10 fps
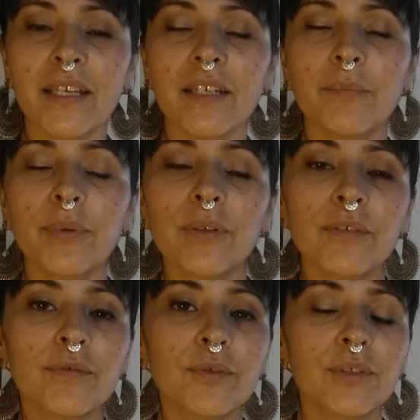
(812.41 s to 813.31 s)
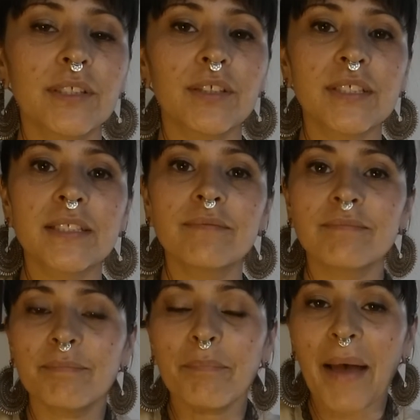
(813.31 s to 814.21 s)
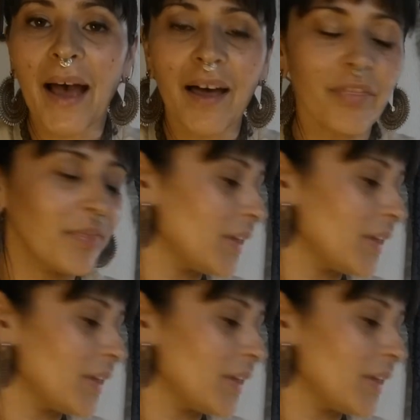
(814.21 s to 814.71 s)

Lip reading: in a beautiful little bath?